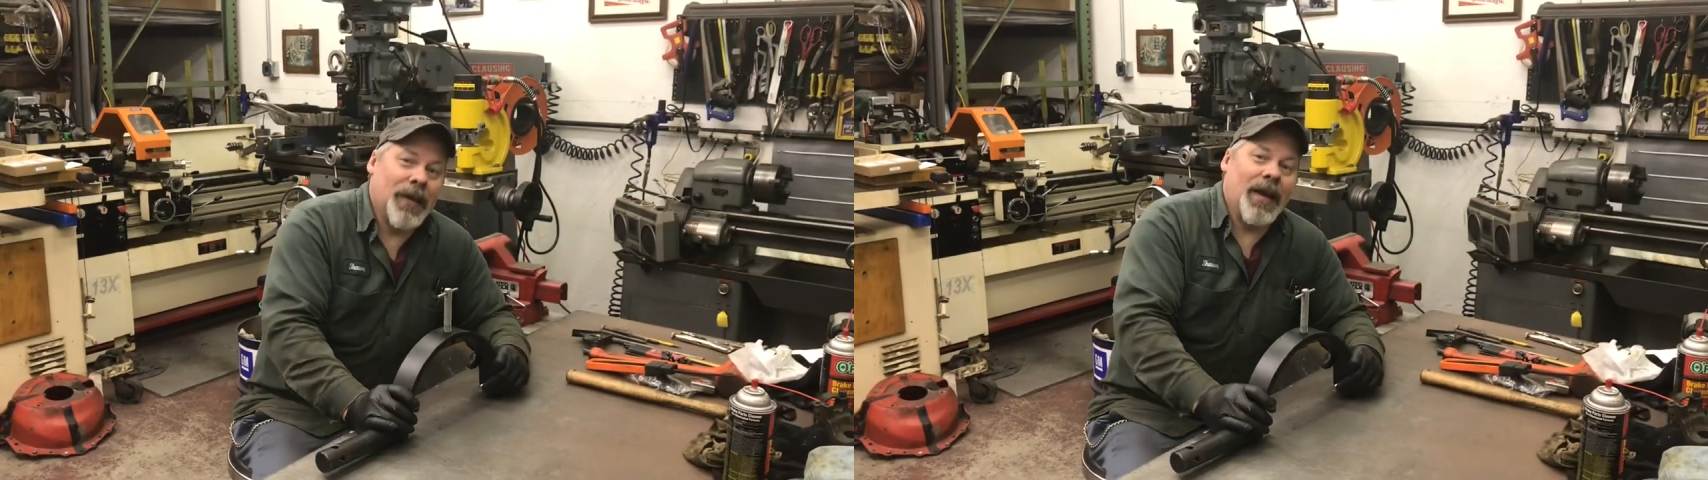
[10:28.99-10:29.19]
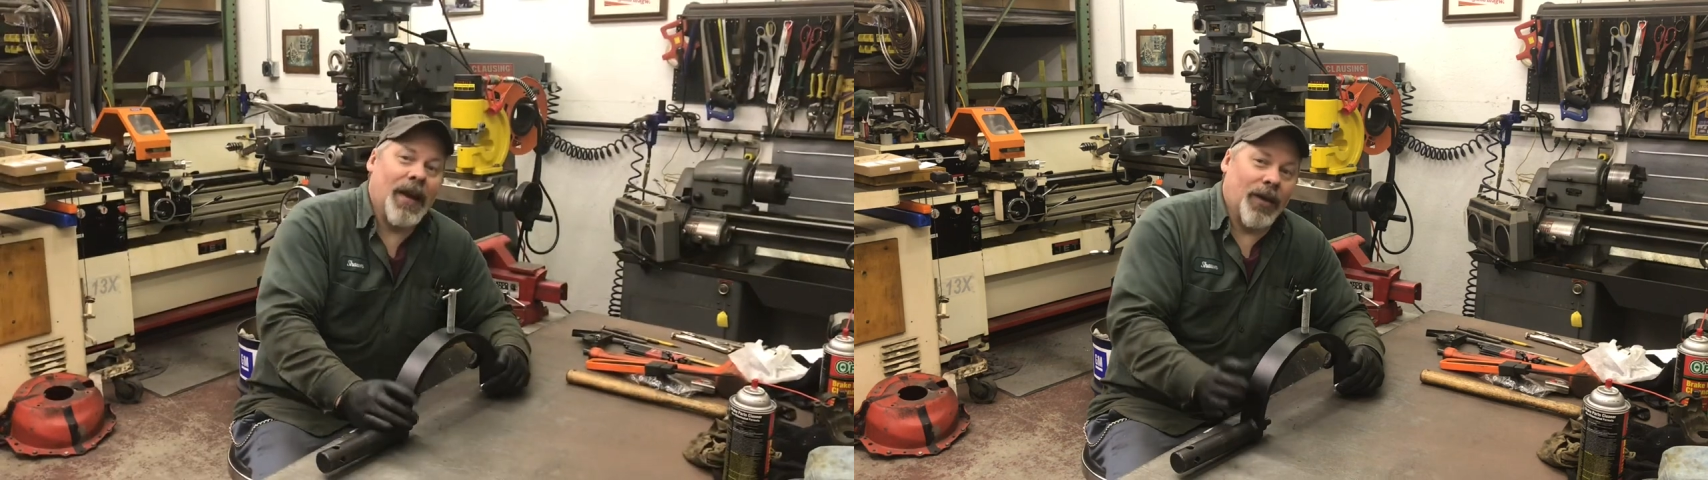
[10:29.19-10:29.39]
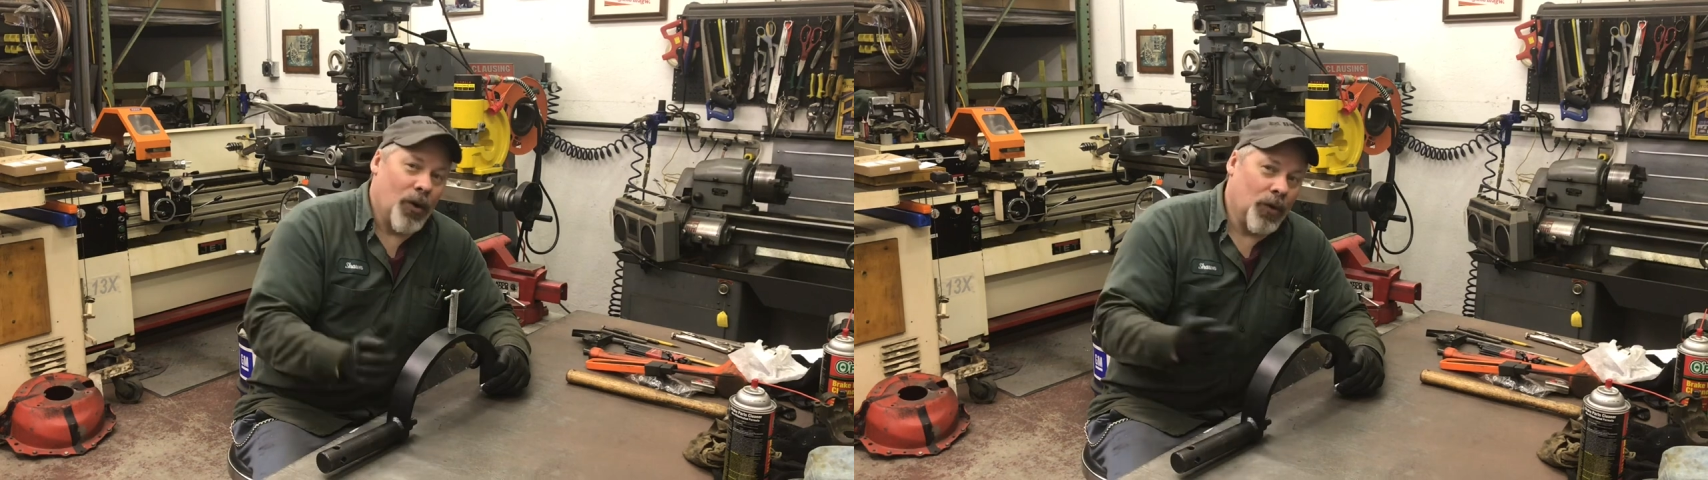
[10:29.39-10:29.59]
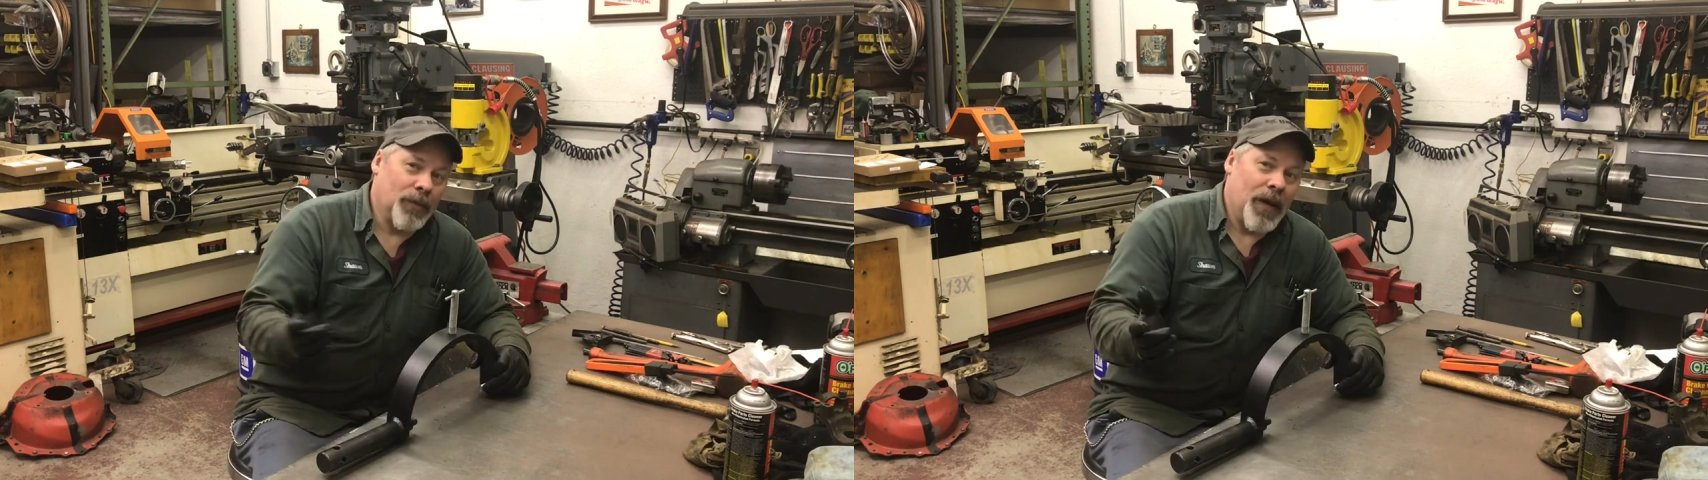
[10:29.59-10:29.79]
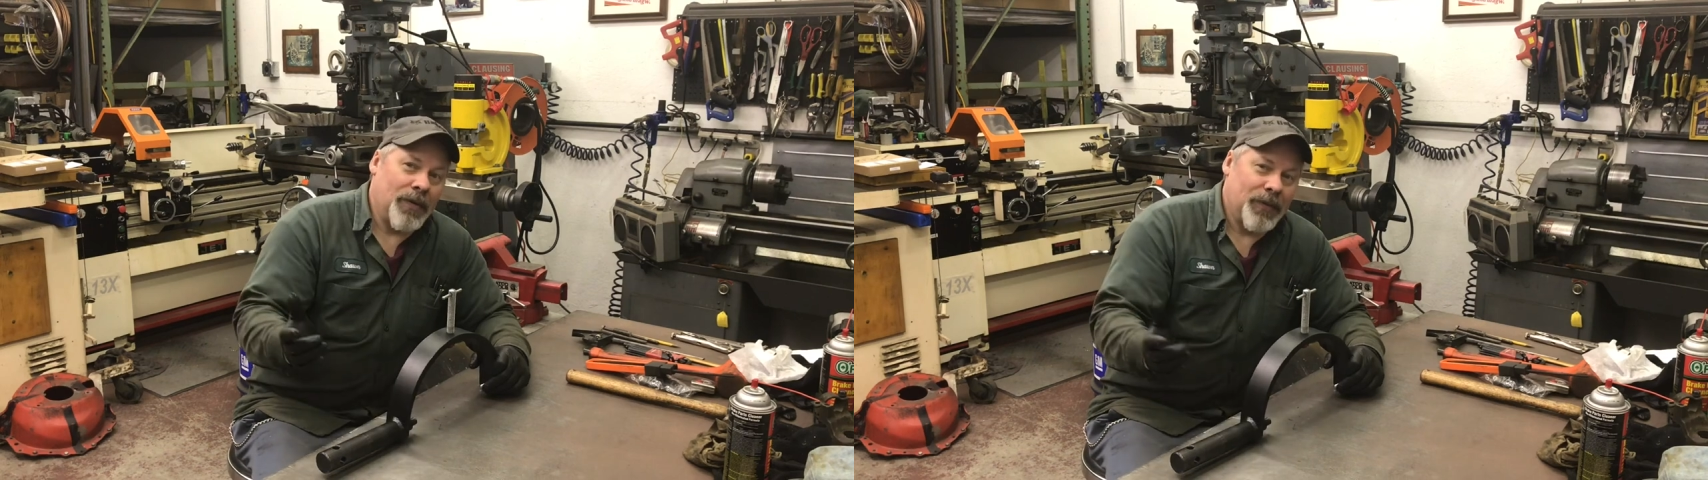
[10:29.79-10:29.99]
made out of
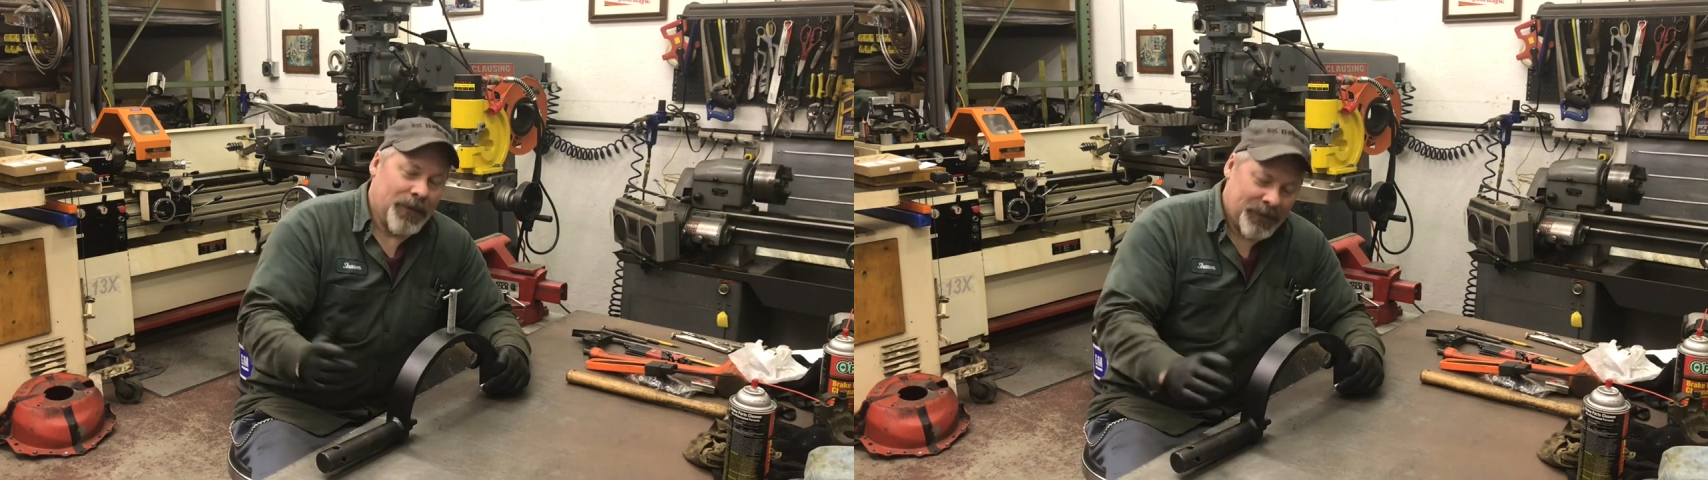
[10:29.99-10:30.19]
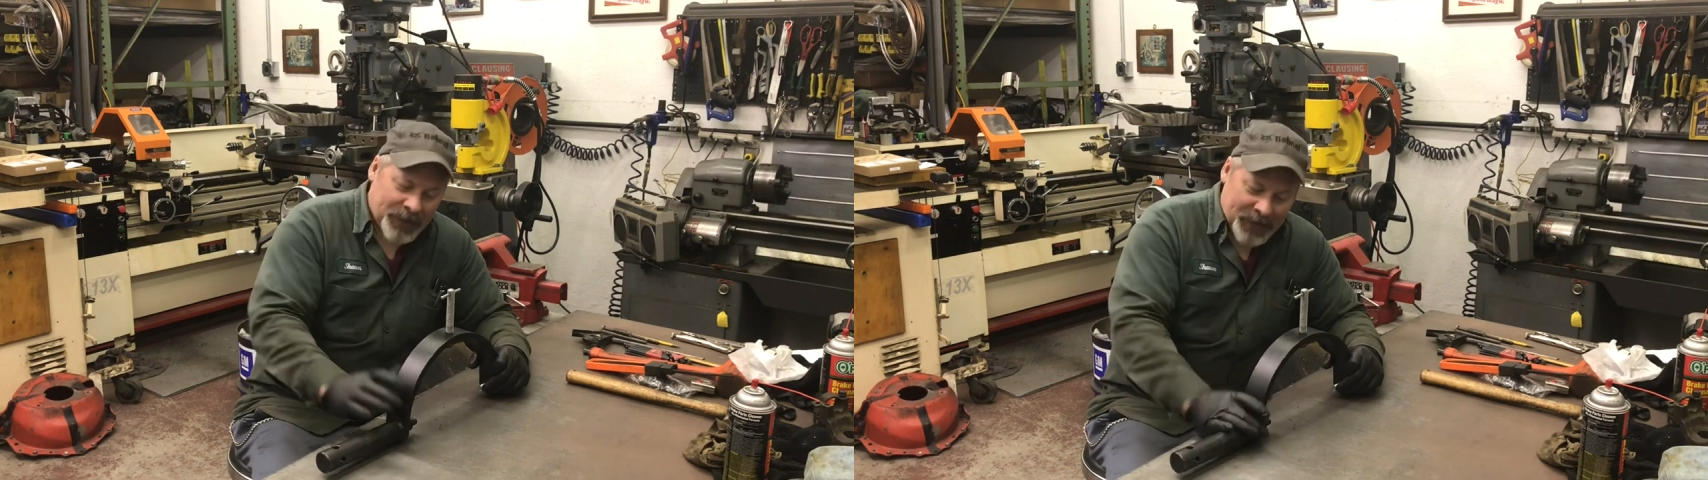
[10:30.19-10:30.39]
gold, maybe, but